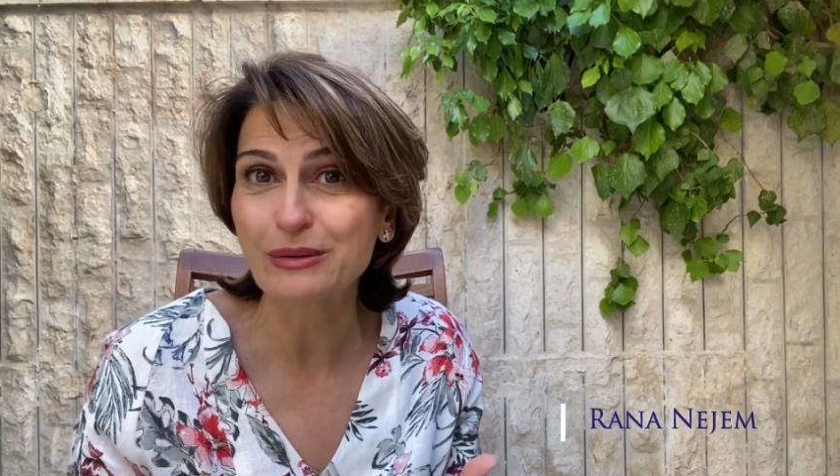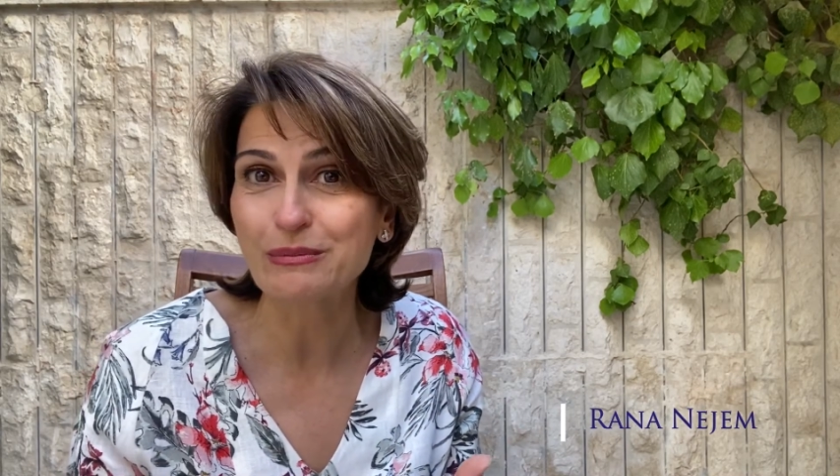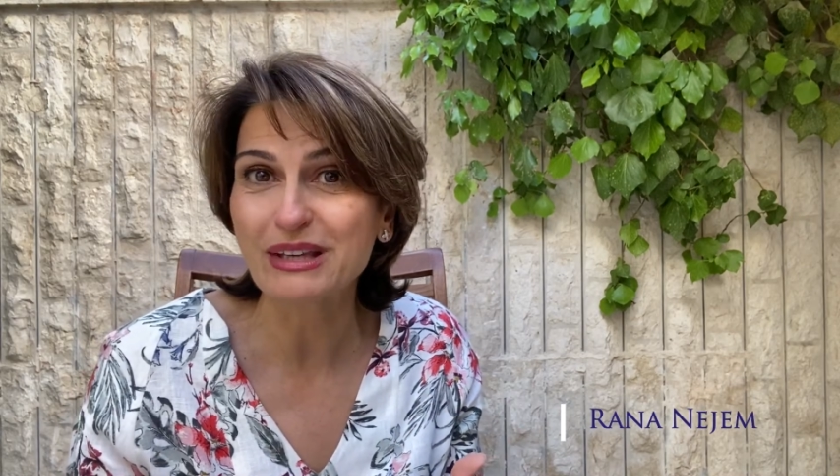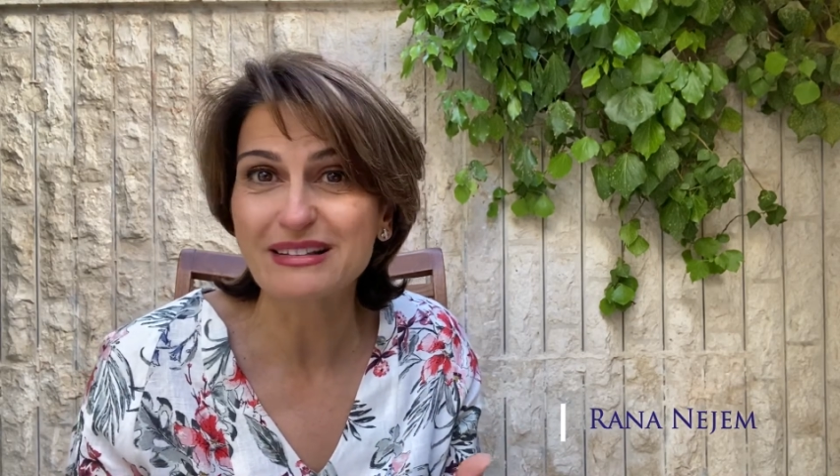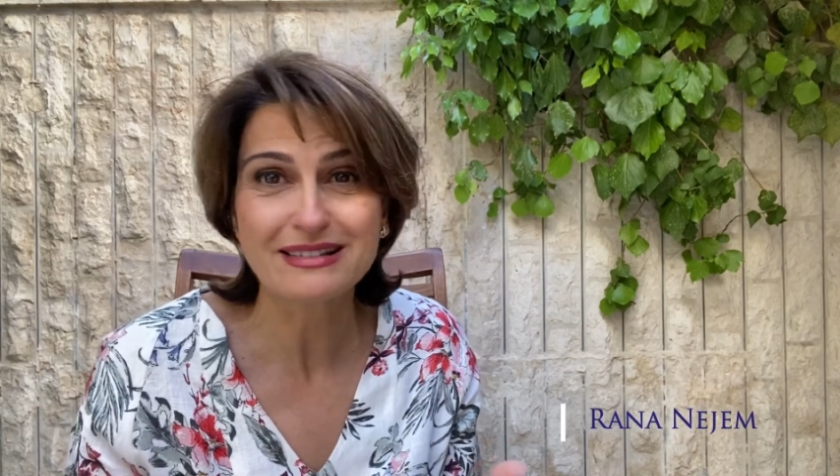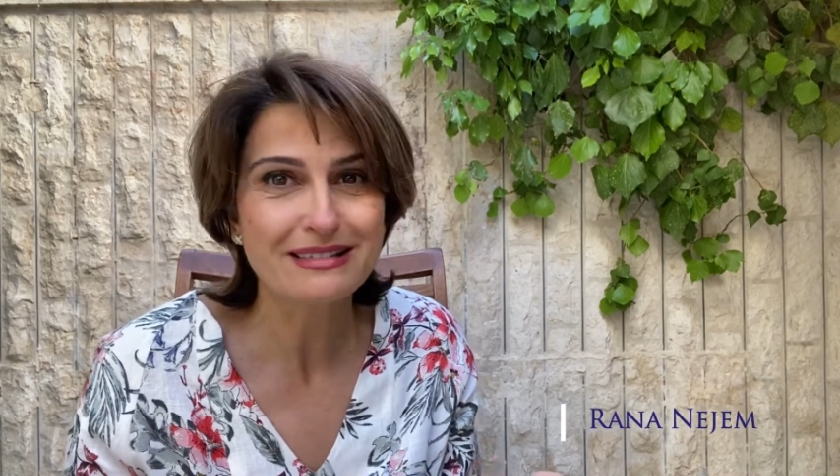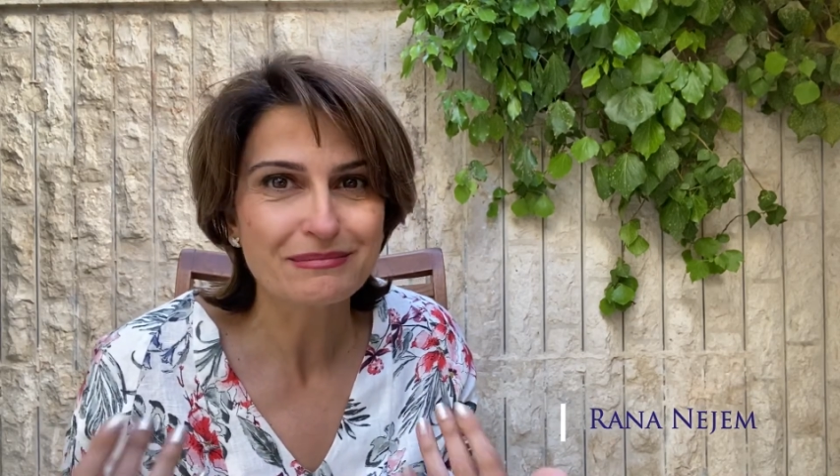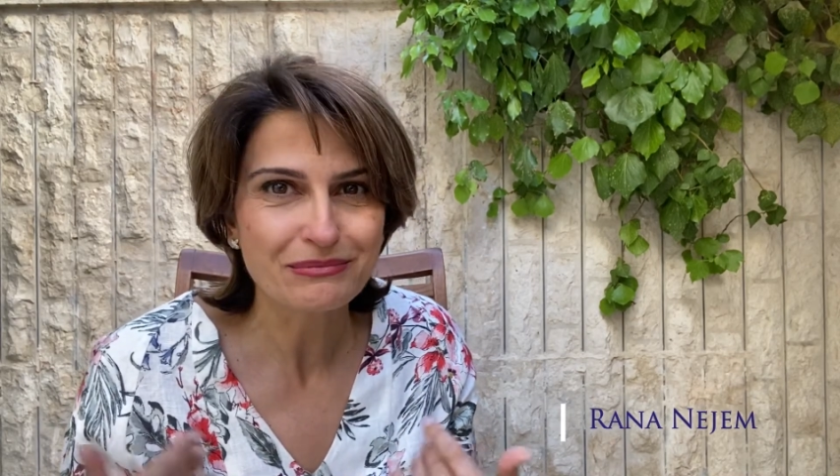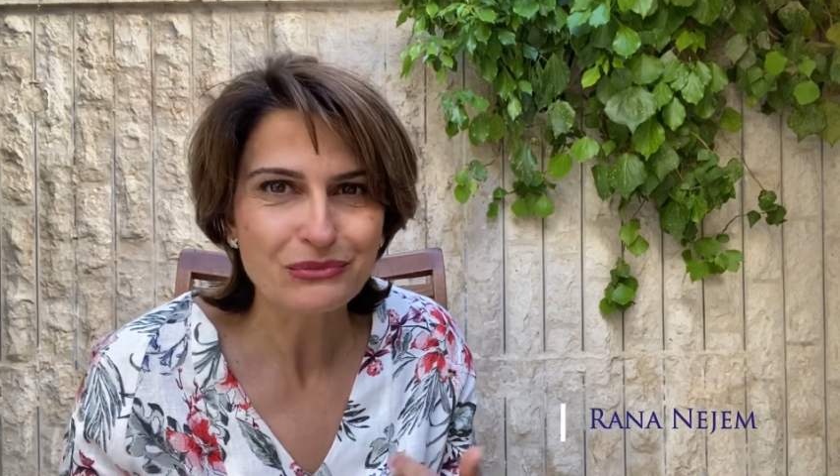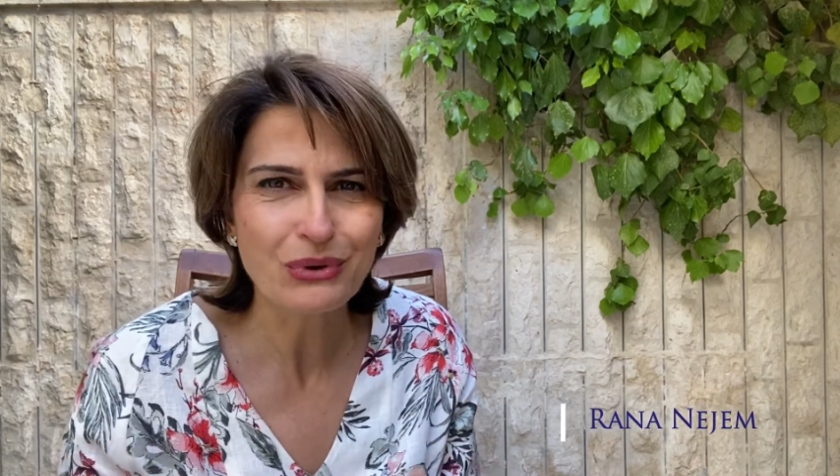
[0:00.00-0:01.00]
it means,
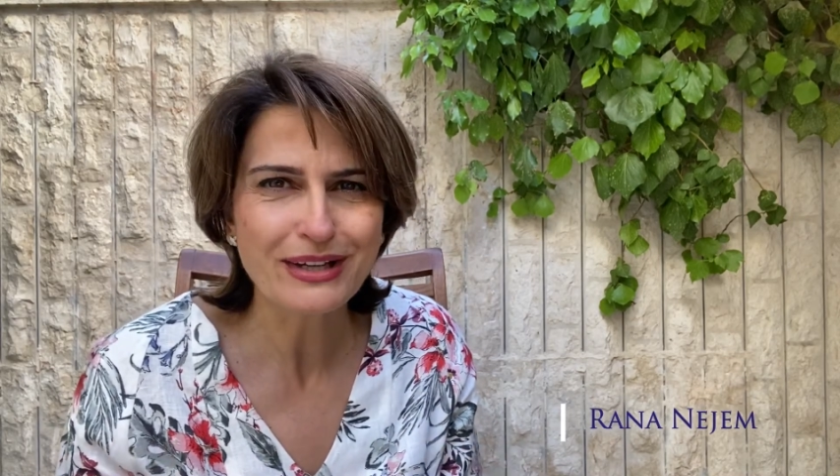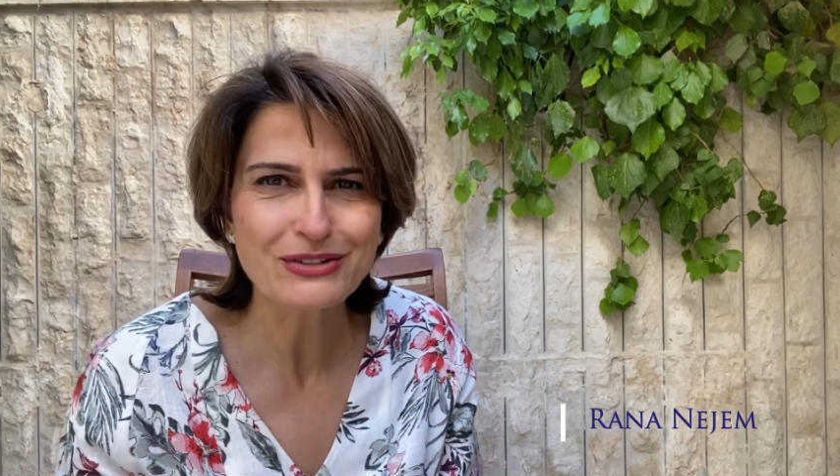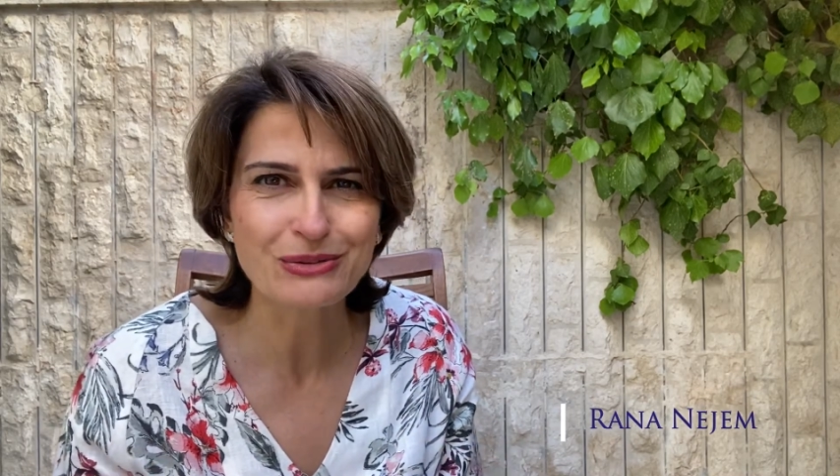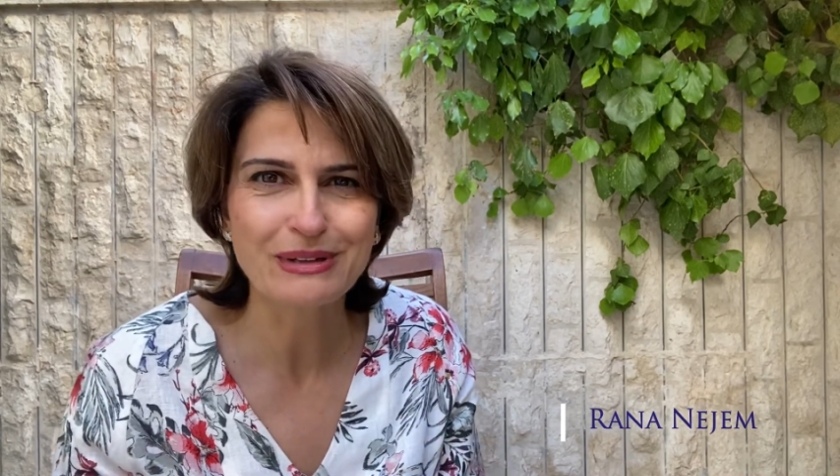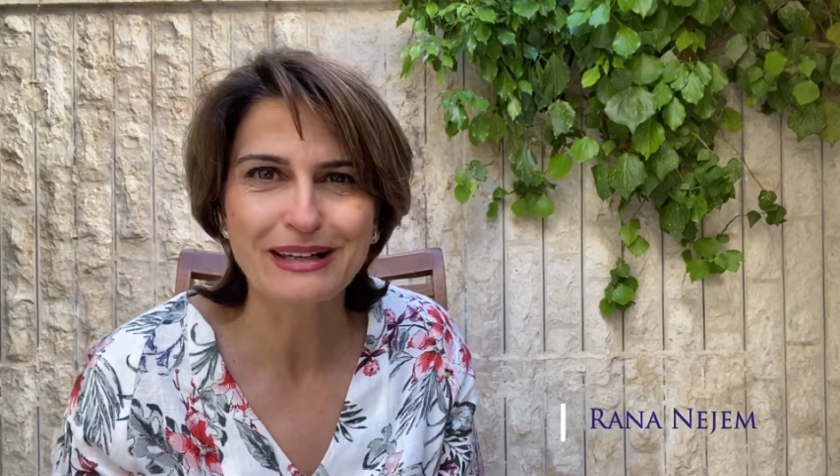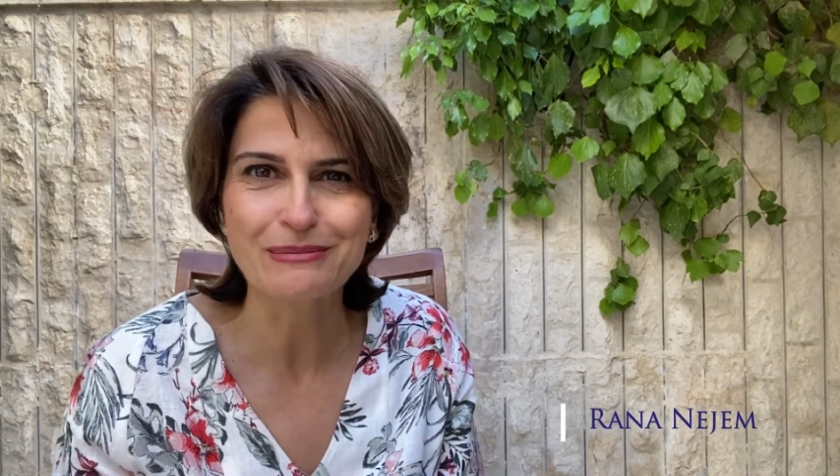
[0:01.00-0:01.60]
write to me.